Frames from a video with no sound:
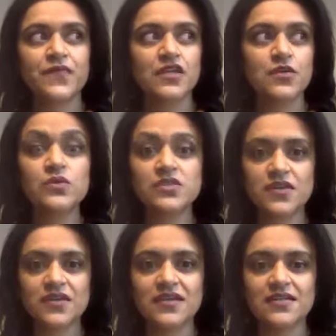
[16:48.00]
you
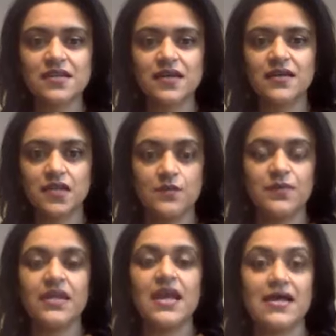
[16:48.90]
also need to, you know,
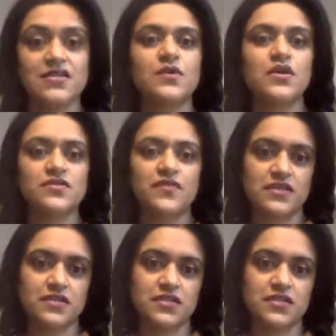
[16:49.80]
be as motivated